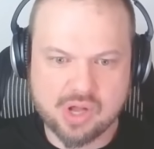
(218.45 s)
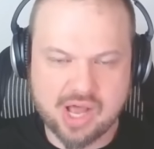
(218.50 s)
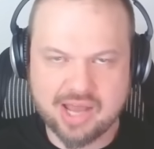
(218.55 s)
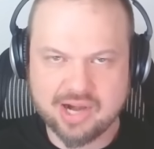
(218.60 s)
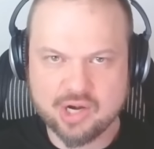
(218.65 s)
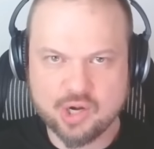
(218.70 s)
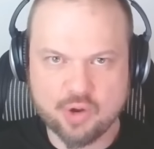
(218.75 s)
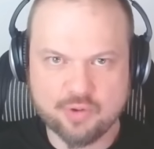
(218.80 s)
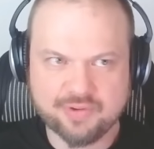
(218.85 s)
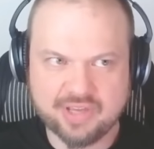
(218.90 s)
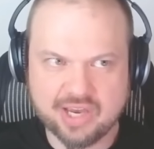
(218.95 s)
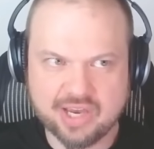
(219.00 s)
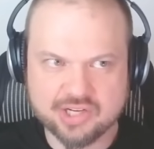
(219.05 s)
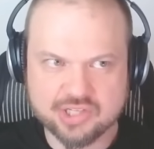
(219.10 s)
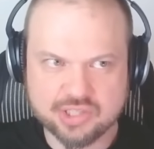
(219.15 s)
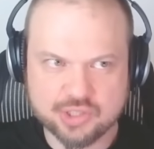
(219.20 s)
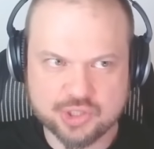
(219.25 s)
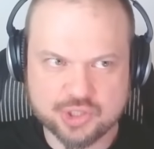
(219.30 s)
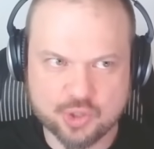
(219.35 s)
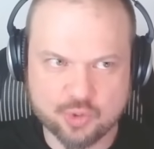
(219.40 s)
I don't know if he
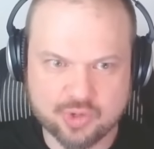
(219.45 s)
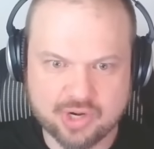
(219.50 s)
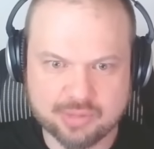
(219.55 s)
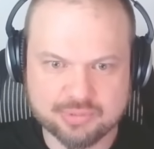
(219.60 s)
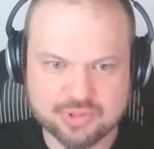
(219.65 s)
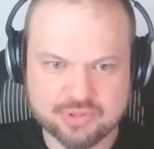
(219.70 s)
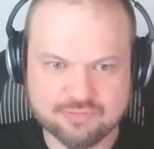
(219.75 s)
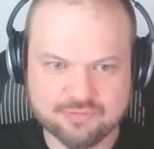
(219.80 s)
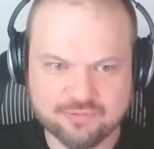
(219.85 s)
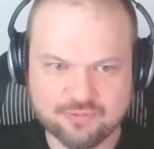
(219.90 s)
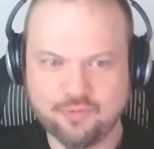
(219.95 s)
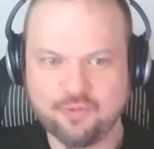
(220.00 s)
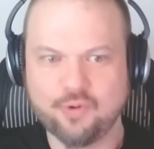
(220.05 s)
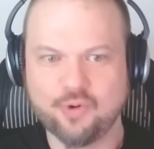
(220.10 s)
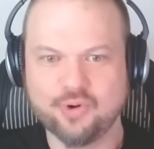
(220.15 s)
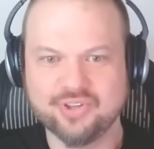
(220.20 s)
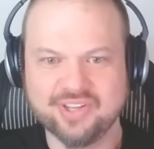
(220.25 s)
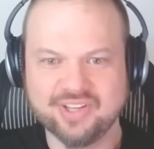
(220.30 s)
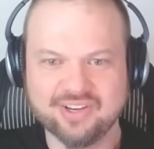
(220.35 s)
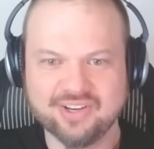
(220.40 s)
actually showed up
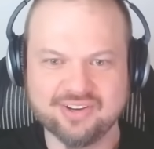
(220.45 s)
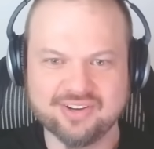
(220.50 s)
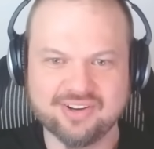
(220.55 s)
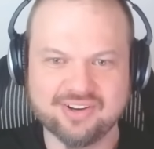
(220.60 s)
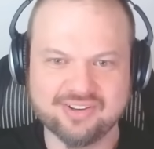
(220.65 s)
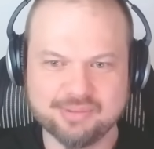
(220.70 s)
for the